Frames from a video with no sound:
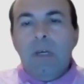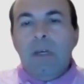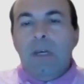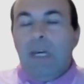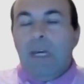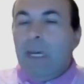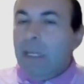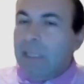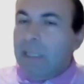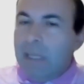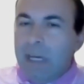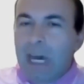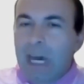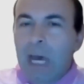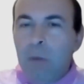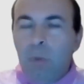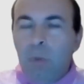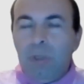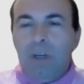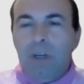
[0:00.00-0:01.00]
And
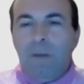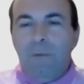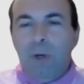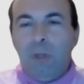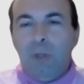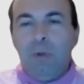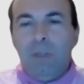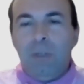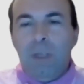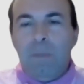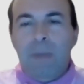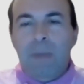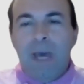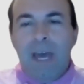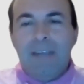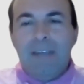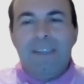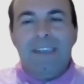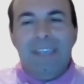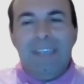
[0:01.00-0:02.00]
I would refer to
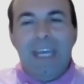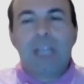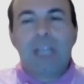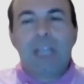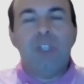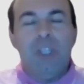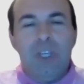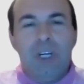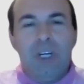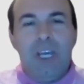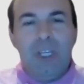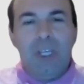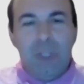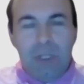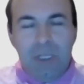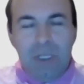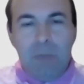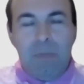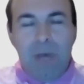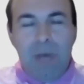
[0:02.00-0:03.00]
DPI's next
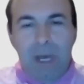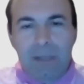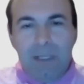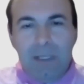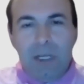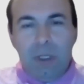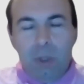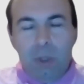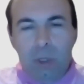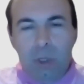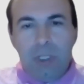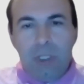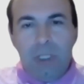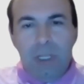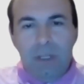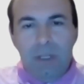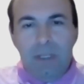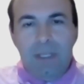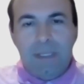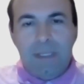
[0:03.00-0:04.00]
generation DPI technology
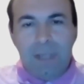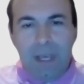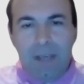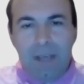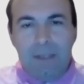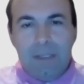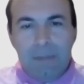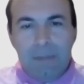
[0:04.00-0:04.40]
in this case.